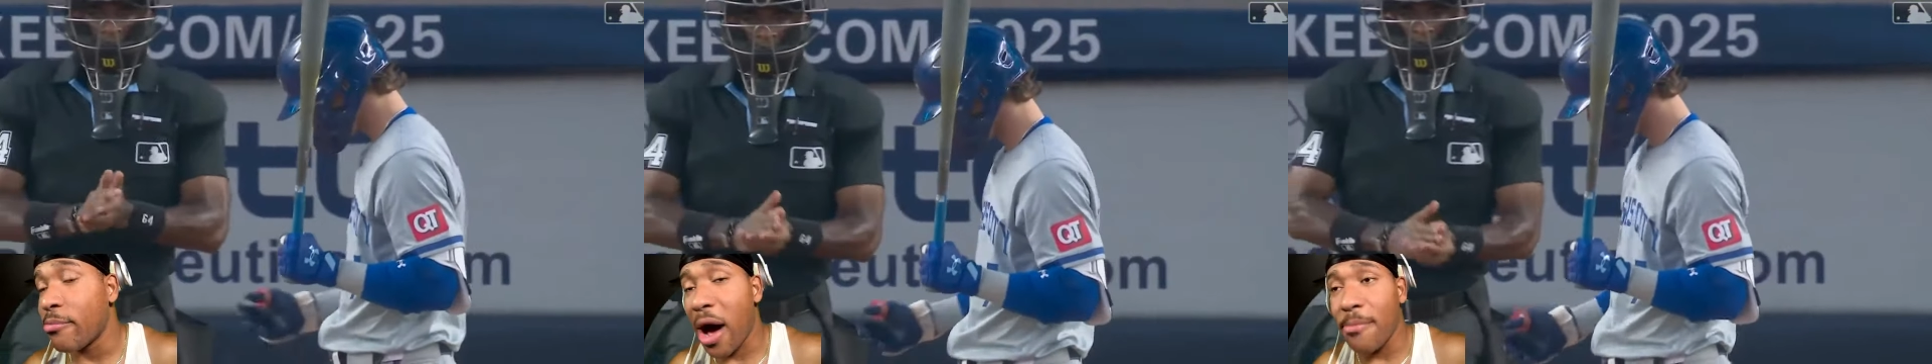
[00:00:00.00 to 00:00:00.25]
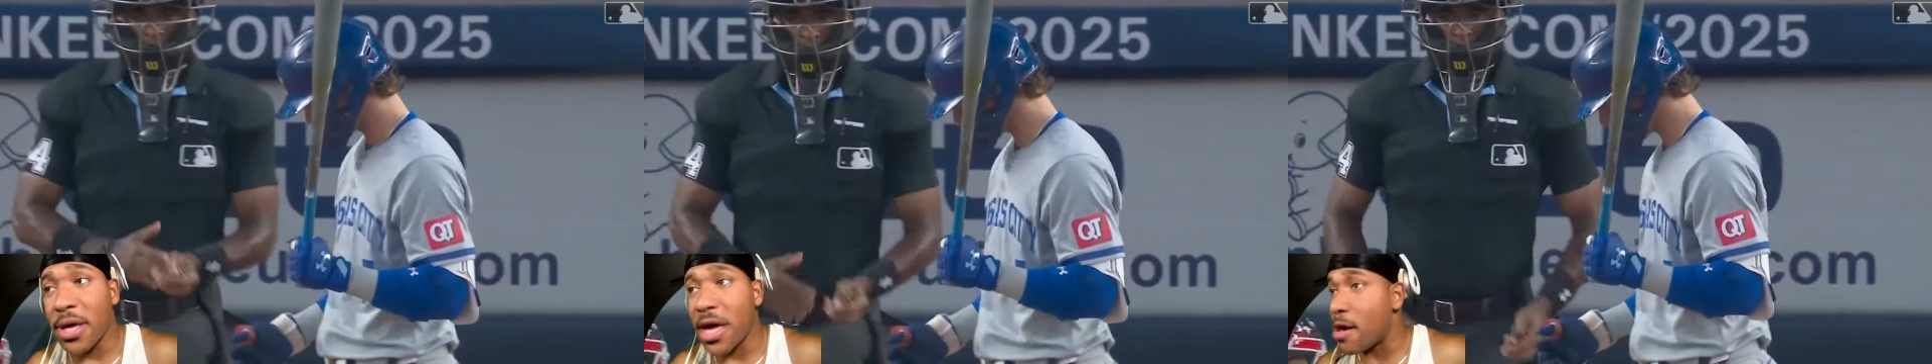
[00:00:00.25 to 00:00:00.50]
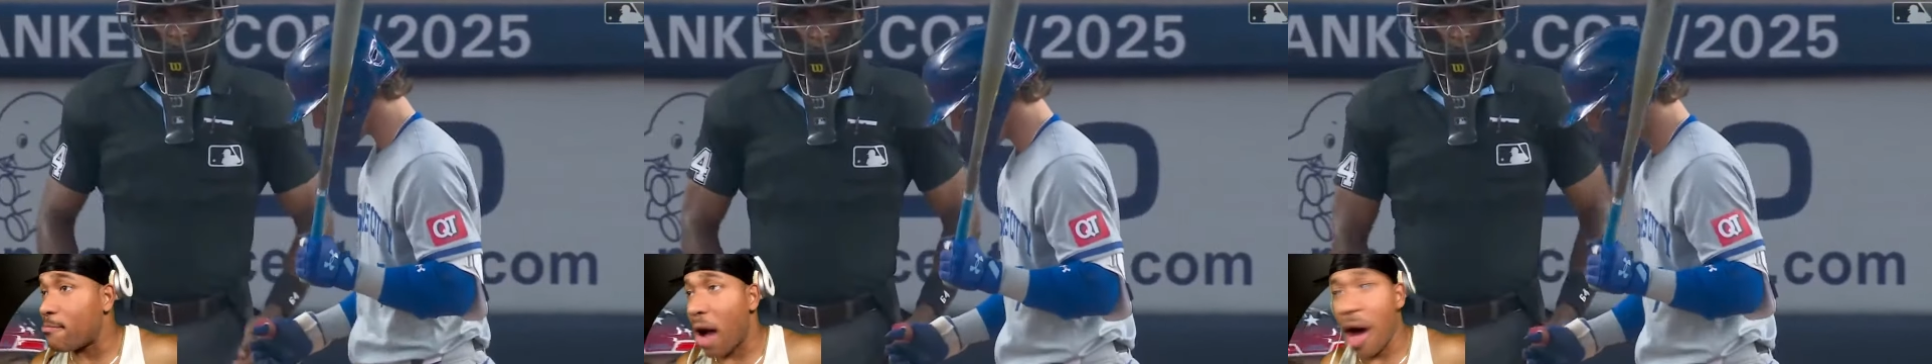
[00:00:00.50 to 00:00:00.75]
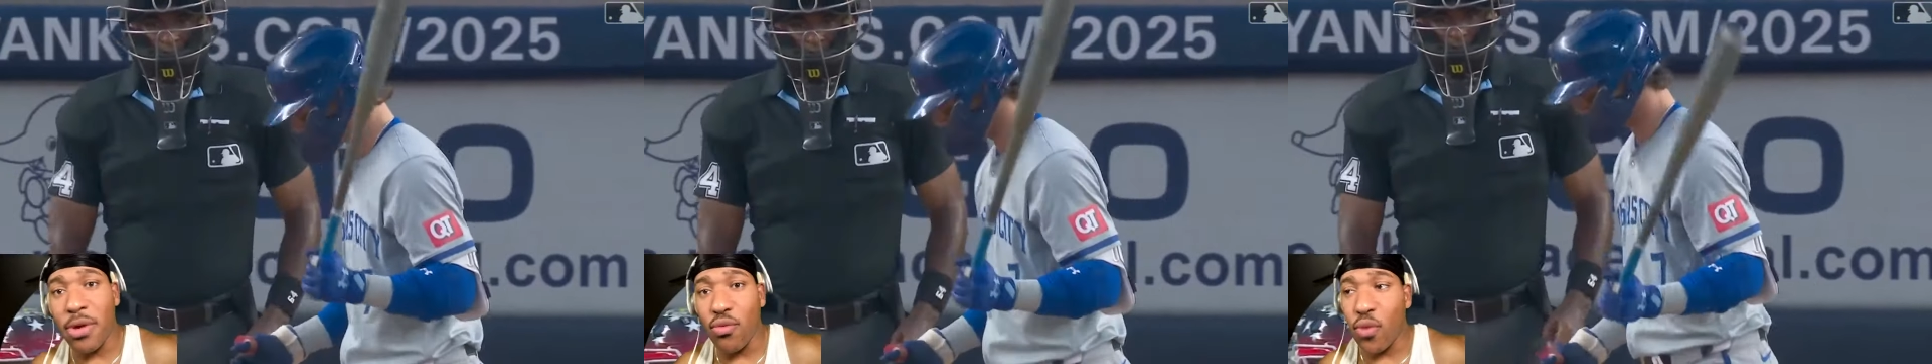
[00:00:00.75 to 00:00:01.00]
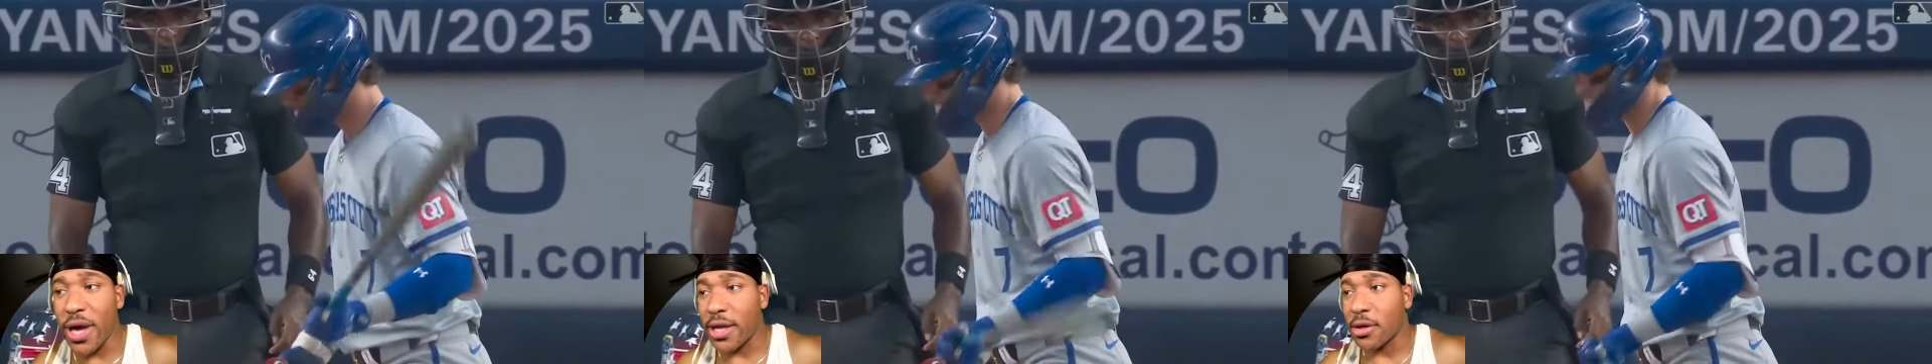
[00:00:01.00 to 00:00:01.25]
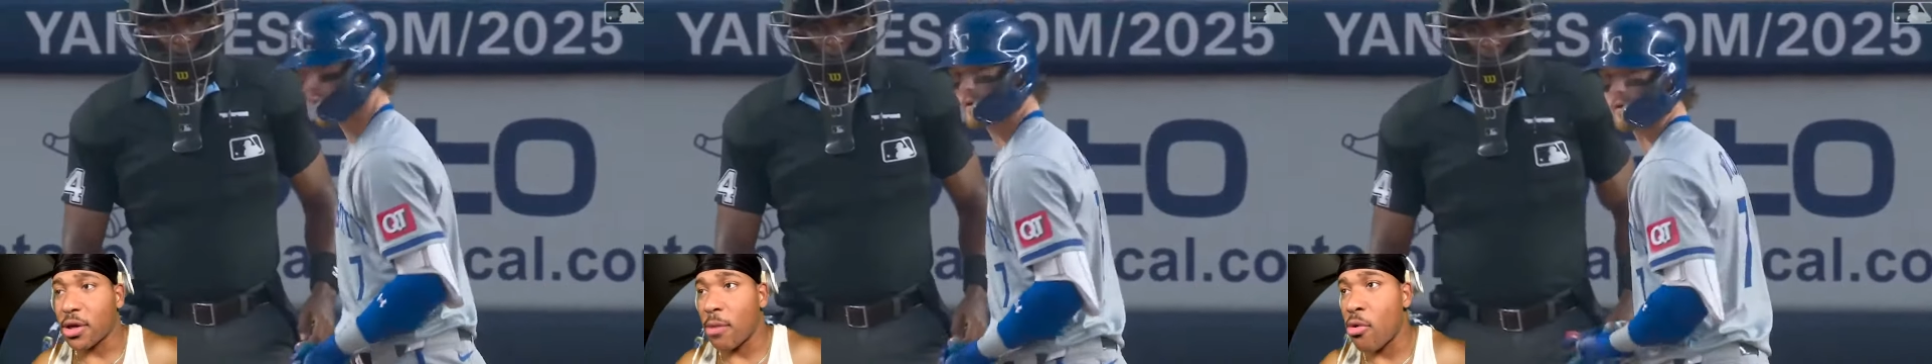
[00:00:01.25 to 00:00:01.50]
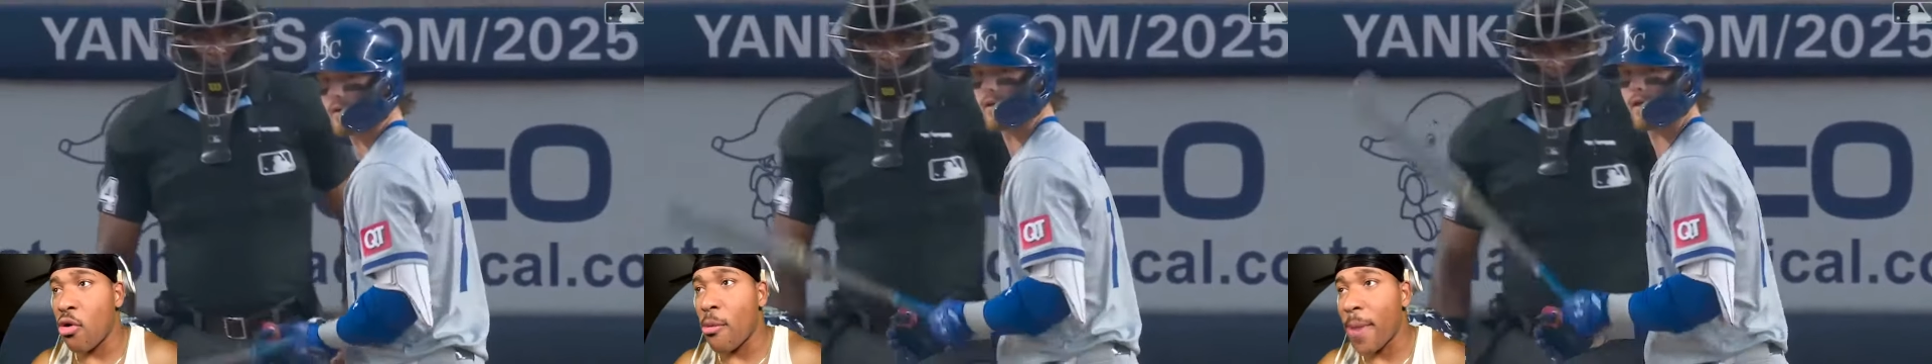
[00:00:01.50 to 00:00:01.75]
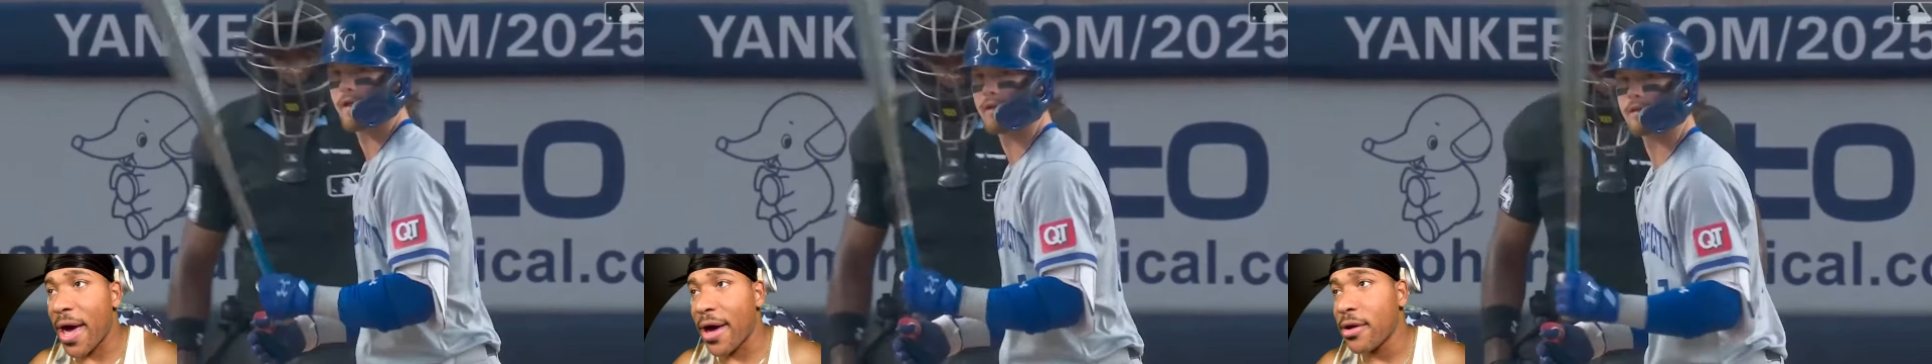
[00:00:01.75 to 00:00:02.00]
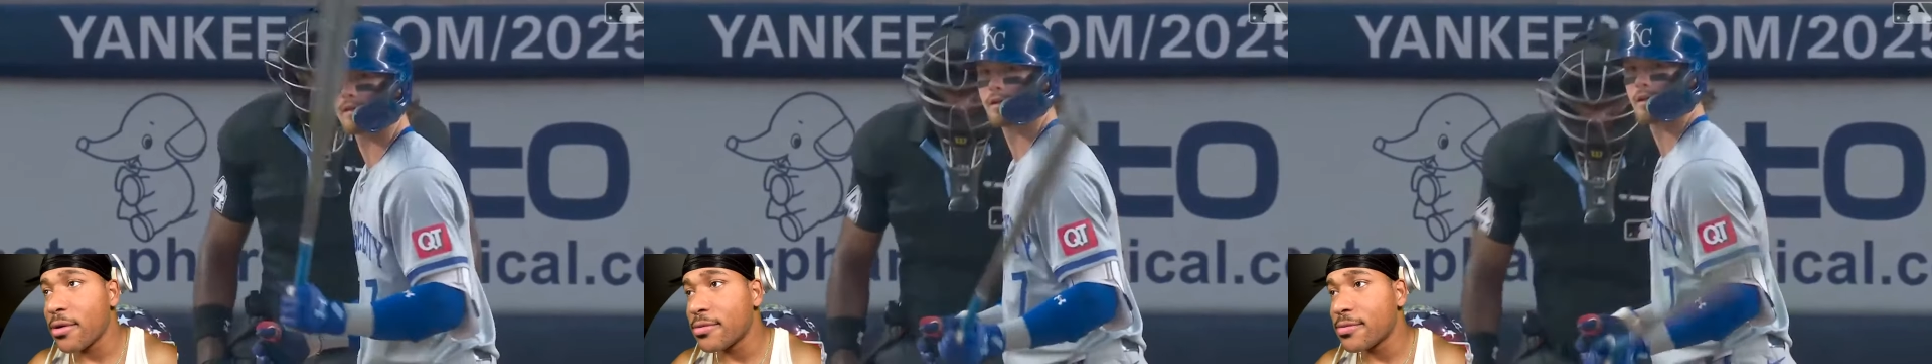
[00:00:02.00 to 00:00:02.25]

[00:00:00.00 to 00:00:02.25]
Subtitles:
Bobby Hit, Bobby Witt. Come on, man.